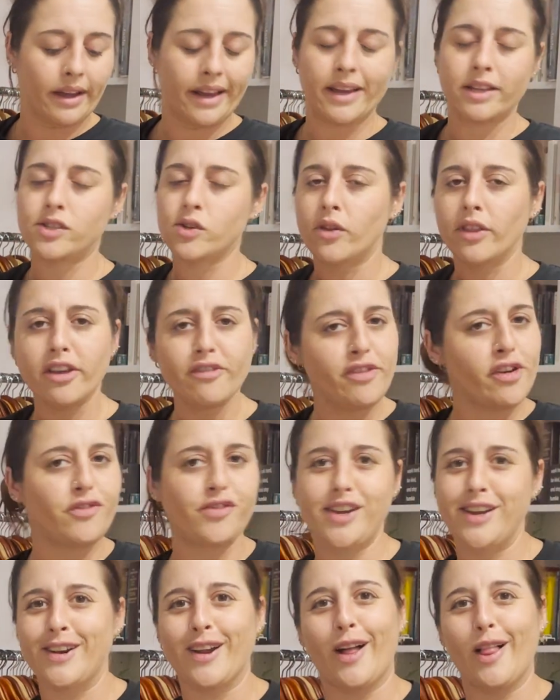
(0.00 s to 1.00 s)
It's only
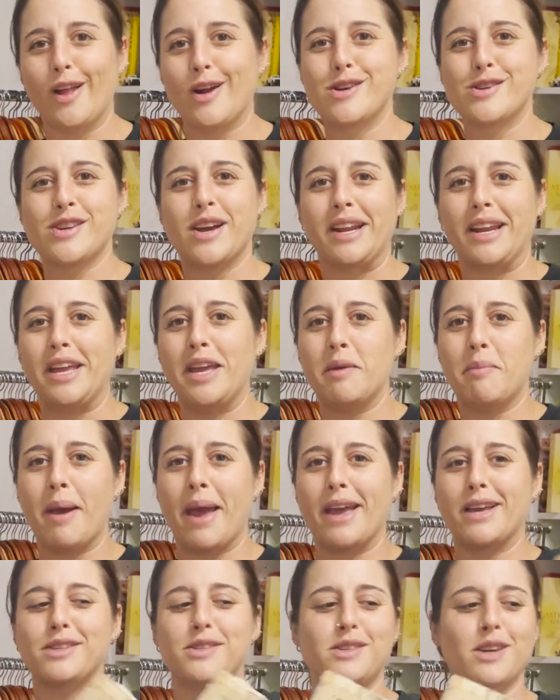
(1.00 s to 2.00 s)
$15 on
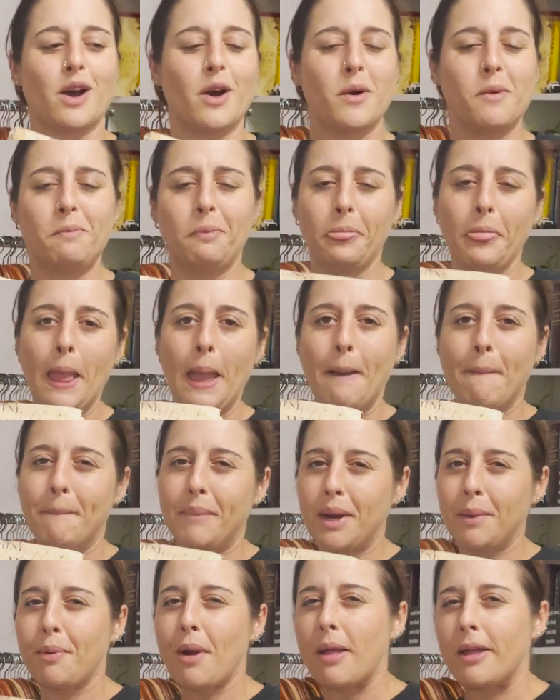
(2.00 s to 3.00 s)
eBay, so I'm
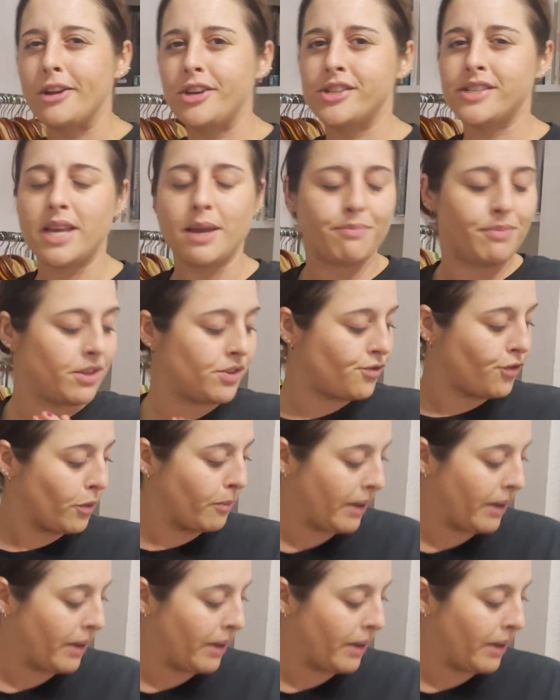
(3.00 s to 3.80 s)
going to probably just keep this for